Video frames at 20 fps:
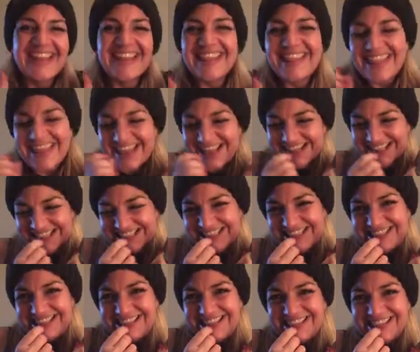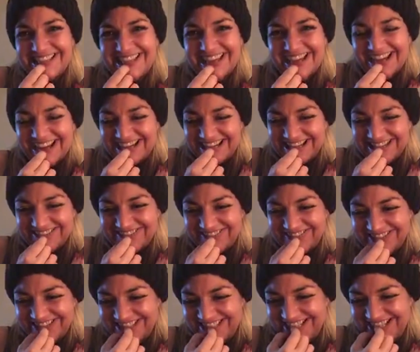That's kind of
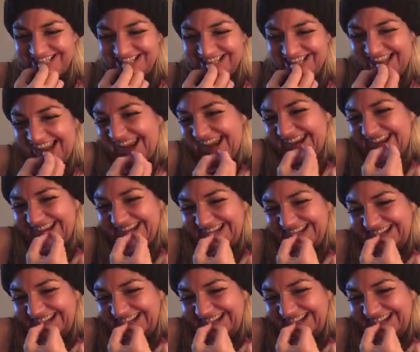like,